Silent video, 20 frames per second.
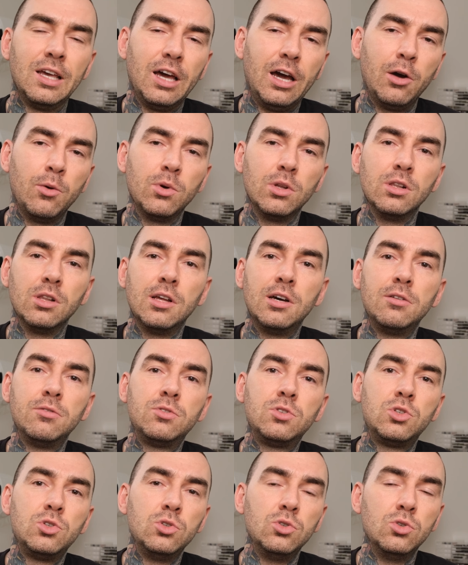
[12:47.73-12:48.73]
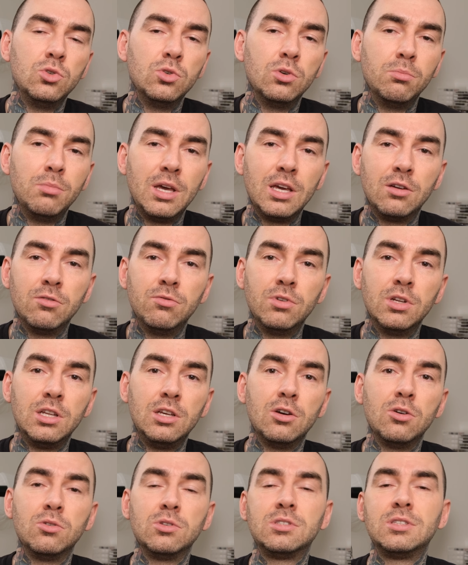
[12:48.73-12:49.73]
I would love to make
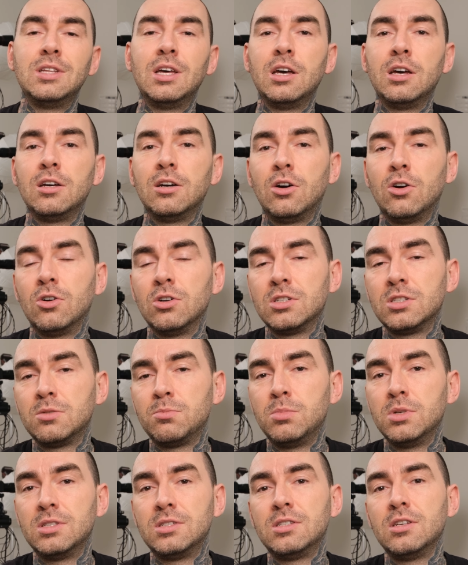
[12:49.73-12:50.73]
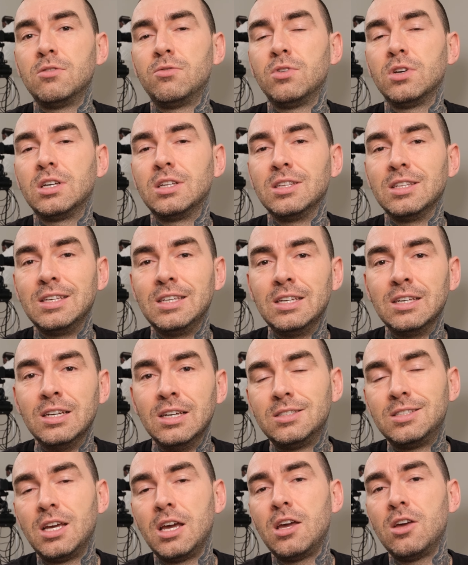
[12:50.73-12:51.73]
videos that are specifically
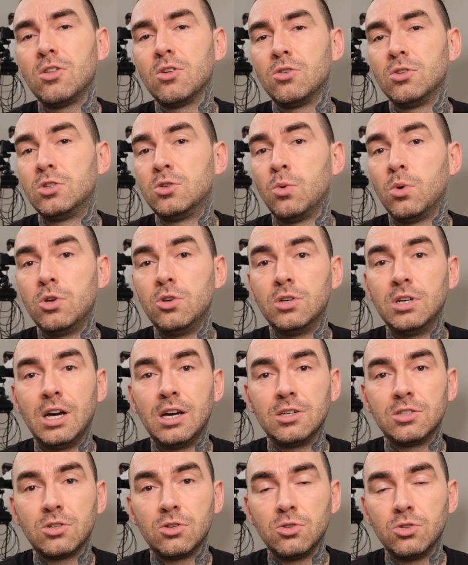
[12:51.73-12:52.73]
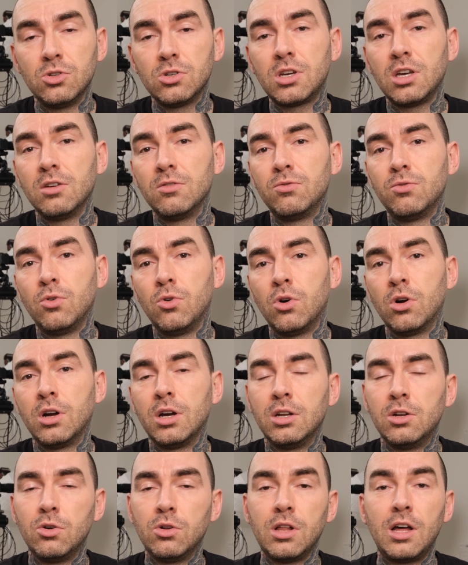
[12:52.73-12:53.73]
tailored to what you guys are looking for. I
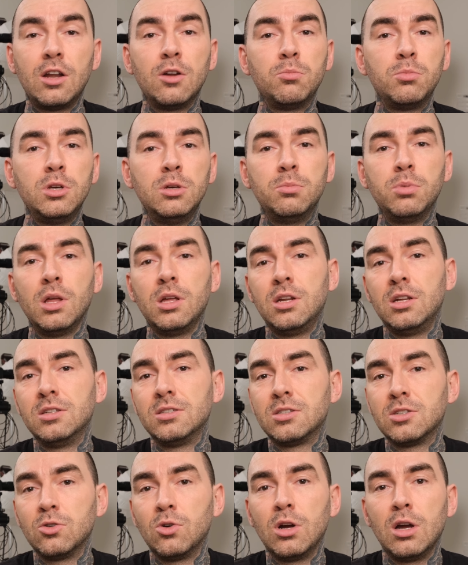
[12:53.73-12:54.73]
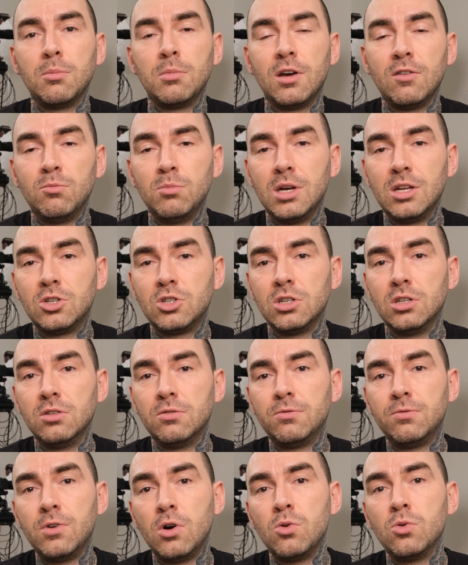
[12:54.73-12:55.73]
know a lot of people on Instagram have mentioned
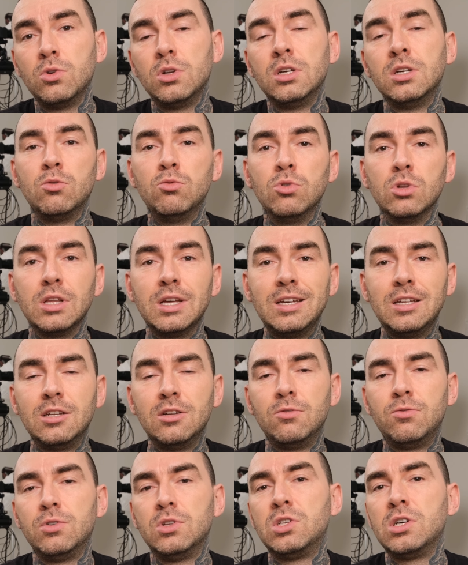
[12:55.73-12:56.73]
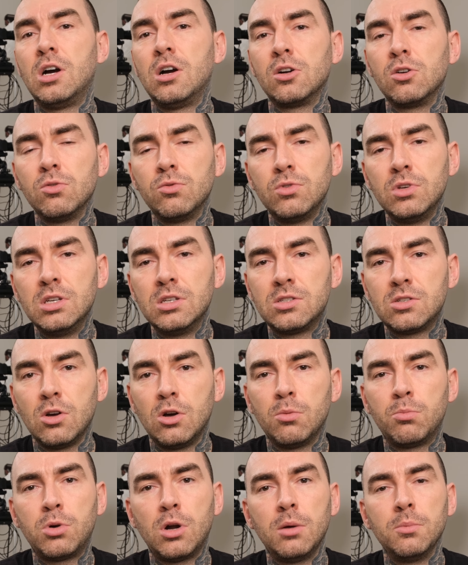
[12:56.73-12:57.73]
phone related photography, so
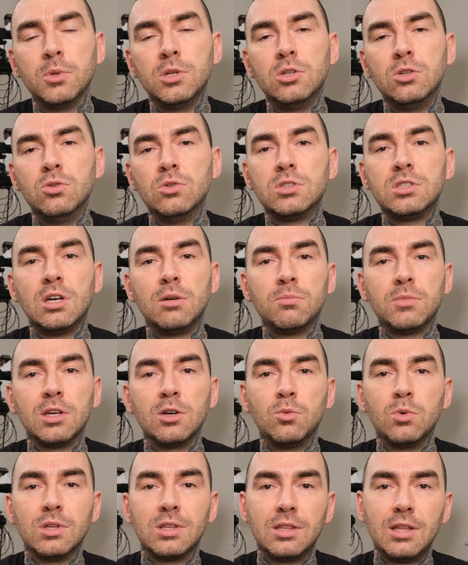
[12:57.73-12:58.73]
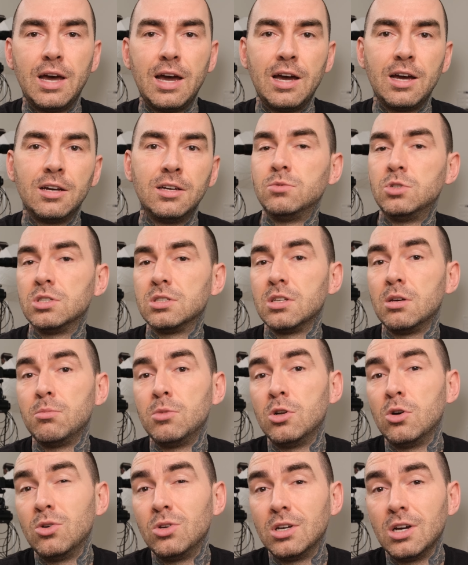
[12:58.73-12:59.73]
I'll probably do something with that. Just let me
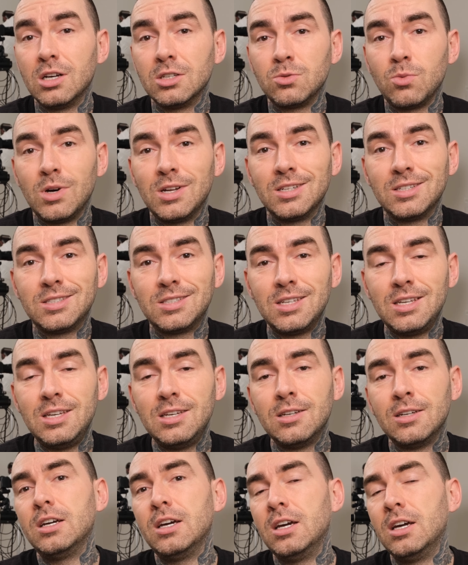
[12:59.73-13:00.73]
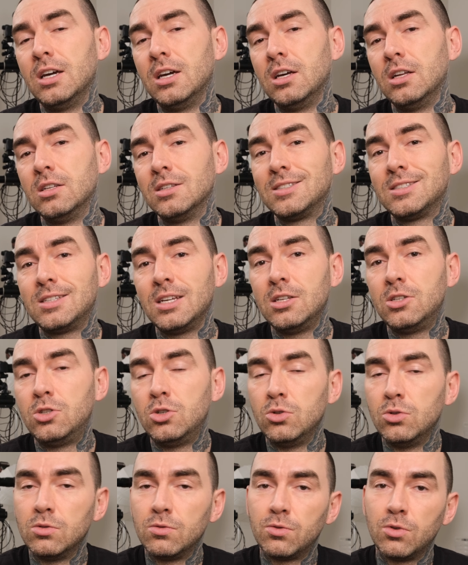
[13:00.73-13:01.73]
know what you guys want to see, and stay
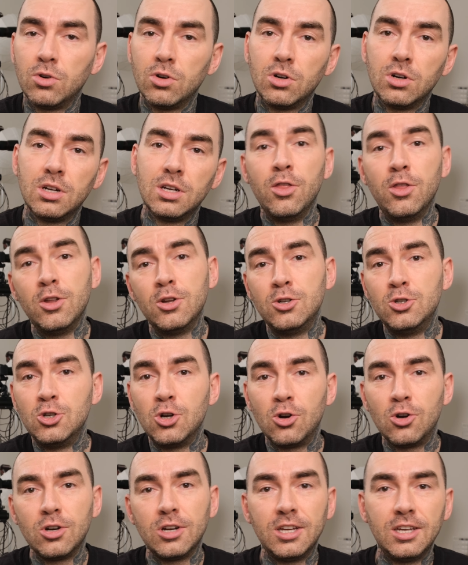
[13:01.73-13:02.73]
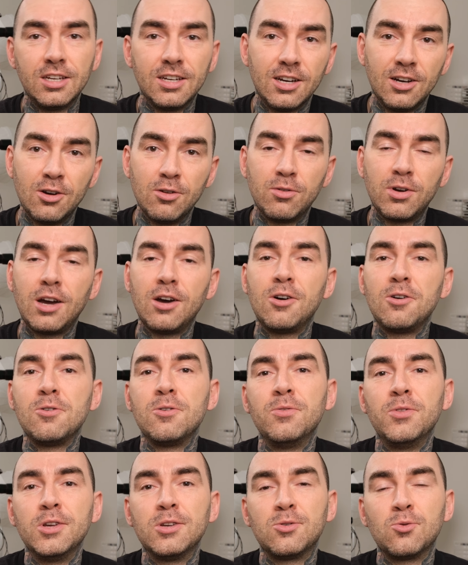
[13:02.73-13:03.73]
tuned for the journey of how
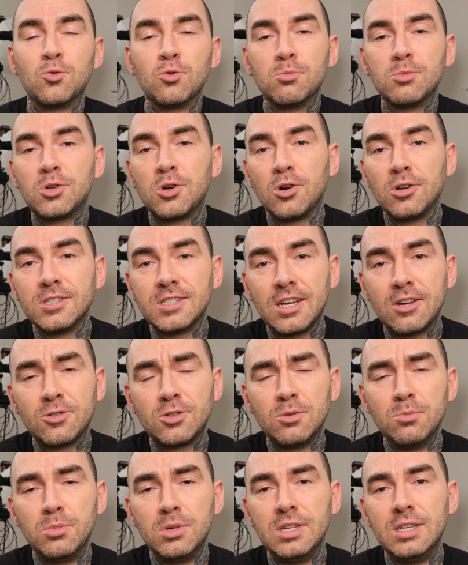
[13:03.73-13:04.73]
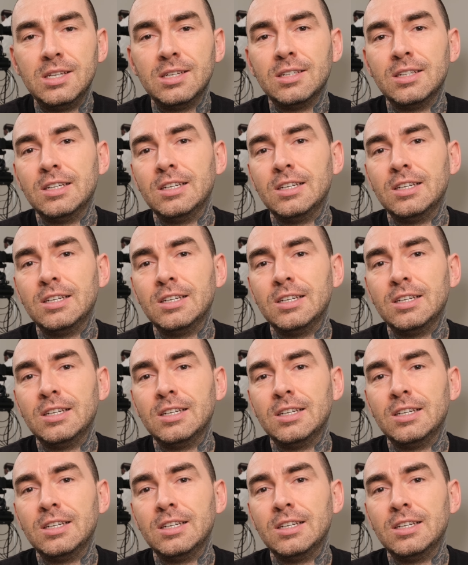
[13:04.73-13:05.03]
this room turns out to be.